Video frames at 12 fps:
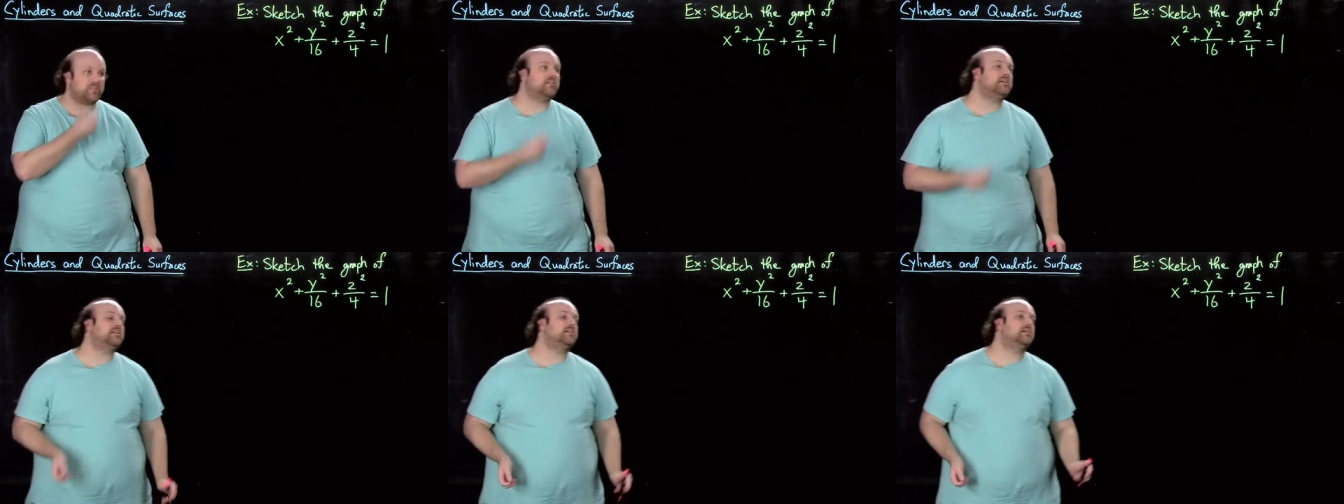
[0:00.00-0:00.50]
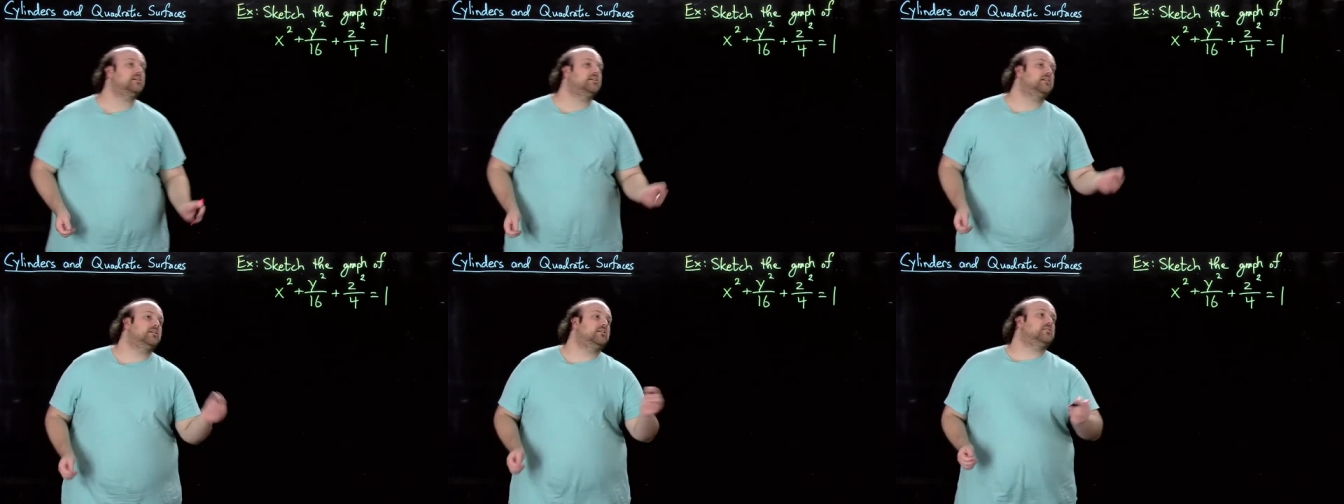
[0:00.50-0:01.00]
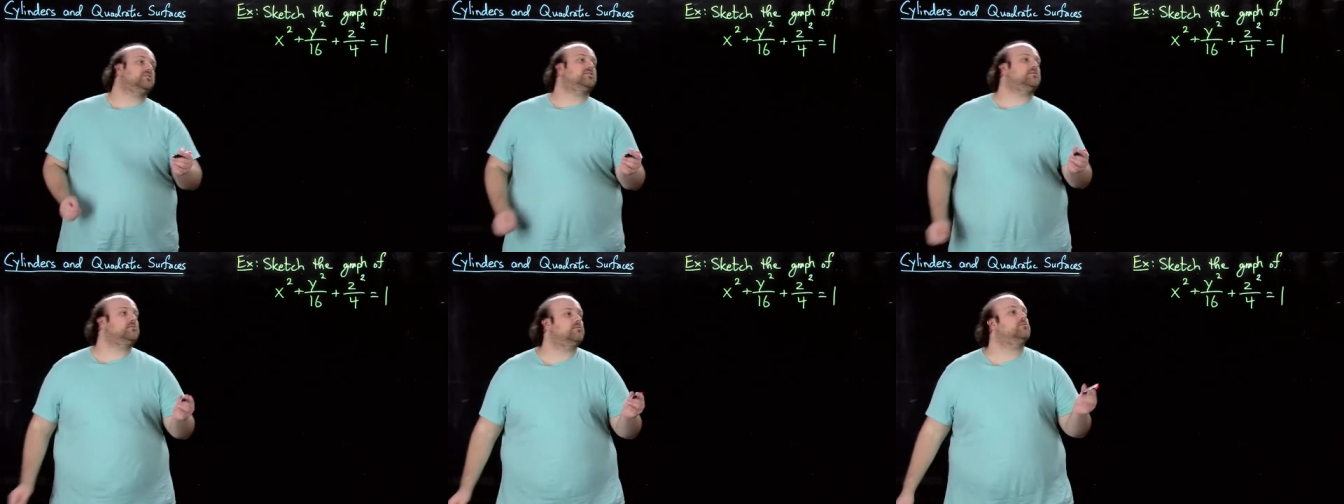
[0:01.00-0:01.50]
Right?
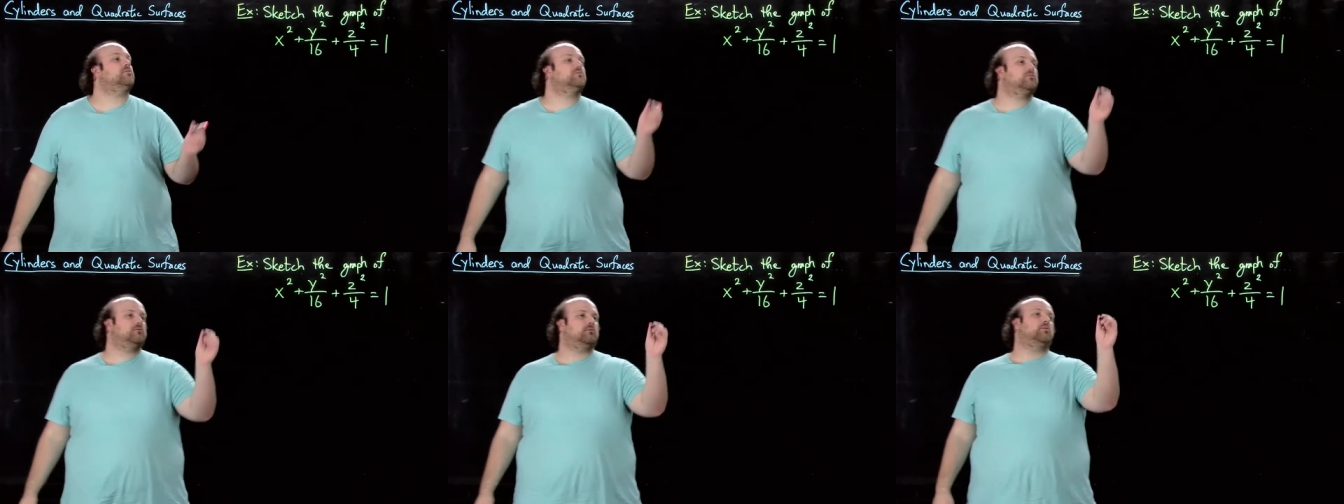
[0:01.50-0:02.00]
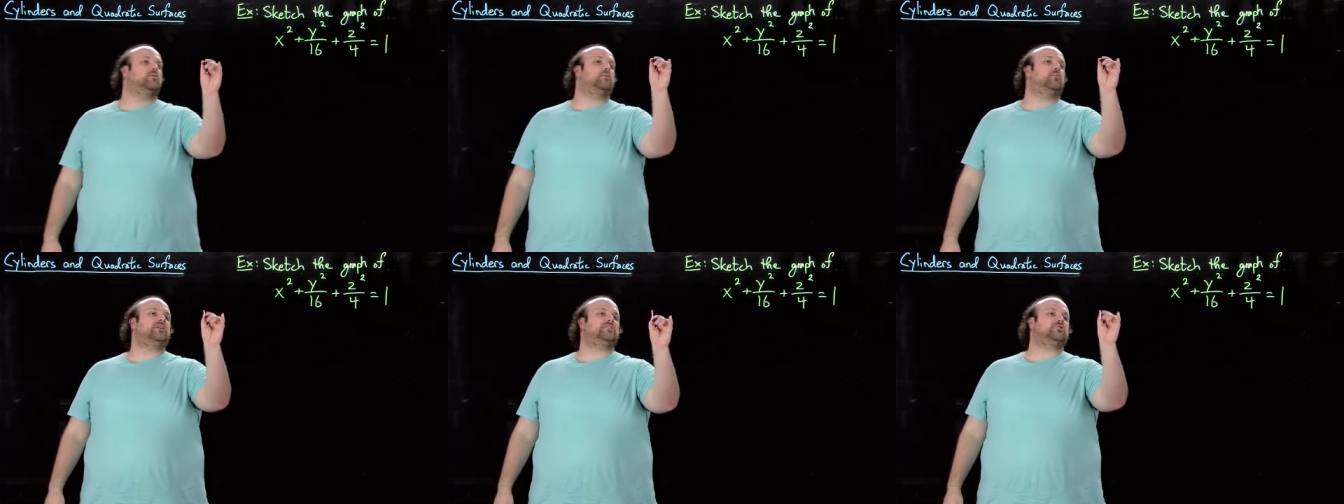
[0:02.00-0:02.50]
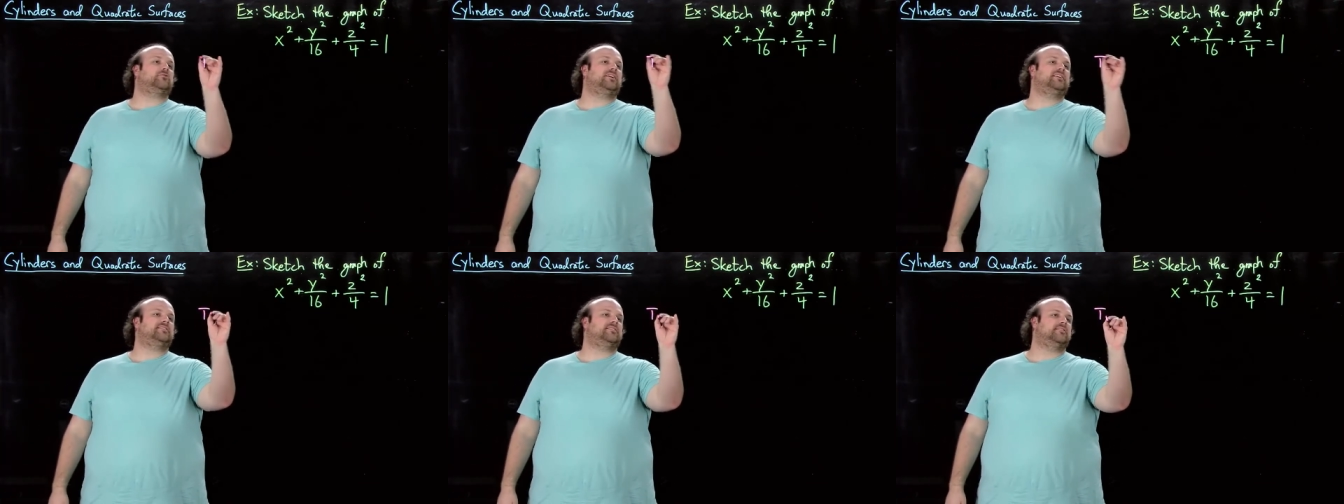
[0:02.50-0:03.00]
So what a
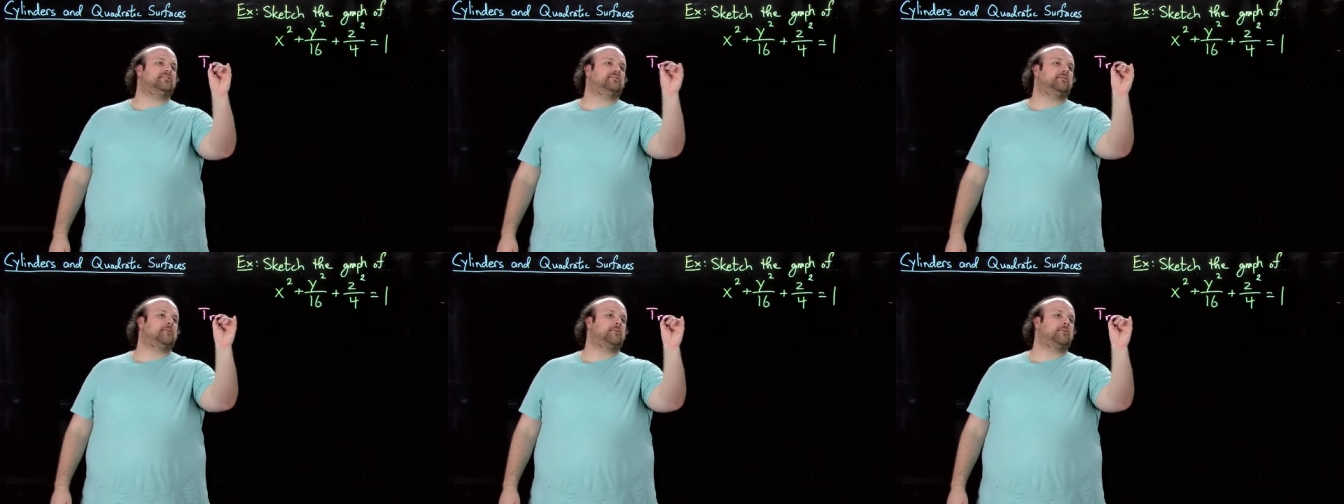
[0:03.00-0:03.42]
trace is,